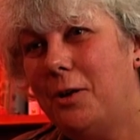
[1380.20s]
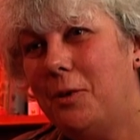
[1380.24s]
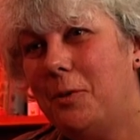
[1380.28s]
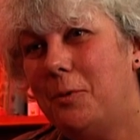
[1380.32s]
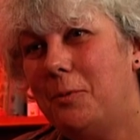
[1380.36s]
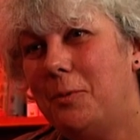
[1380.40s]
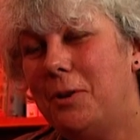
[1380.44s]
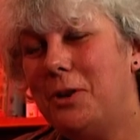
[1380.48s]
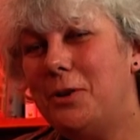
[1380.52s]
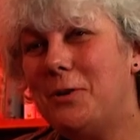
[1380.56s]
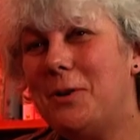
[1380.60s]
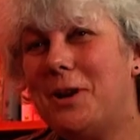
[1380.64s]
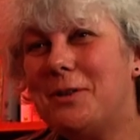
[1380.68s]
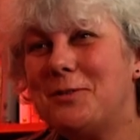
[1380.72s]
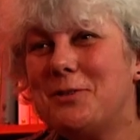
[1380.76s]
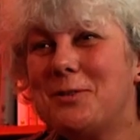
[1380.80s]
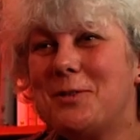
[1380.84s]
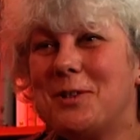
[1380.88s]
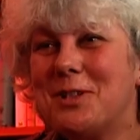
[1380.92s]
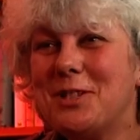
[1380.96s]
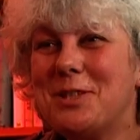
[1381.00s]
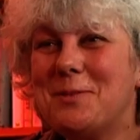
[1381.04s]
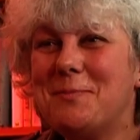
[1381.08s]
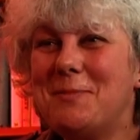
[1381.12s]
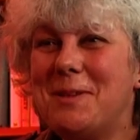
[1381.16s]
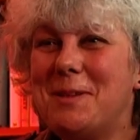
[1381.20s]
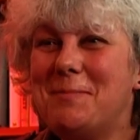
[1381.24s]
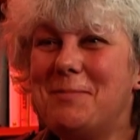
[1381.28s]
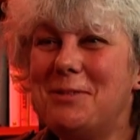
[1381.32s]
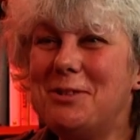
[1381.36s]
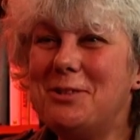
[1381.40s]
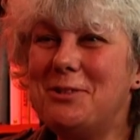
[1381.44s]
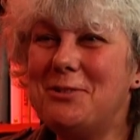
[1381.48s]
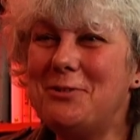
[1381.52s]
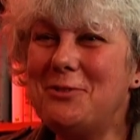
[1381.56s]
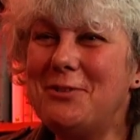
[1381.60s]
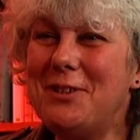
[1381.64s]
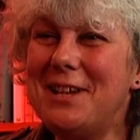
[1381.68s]
Well, you have to ask the people
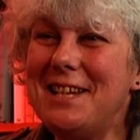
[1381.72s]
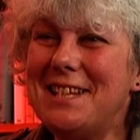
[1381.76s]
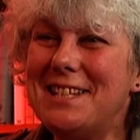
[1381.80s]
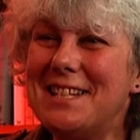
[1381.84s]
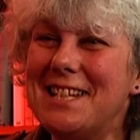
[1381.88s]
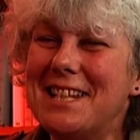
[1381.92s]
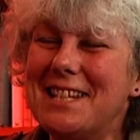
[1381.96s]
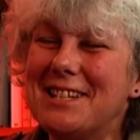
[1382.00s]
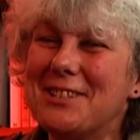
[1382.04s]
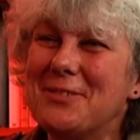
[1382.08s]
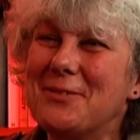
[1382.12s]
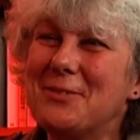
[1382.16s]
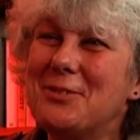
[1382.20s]
who read it, of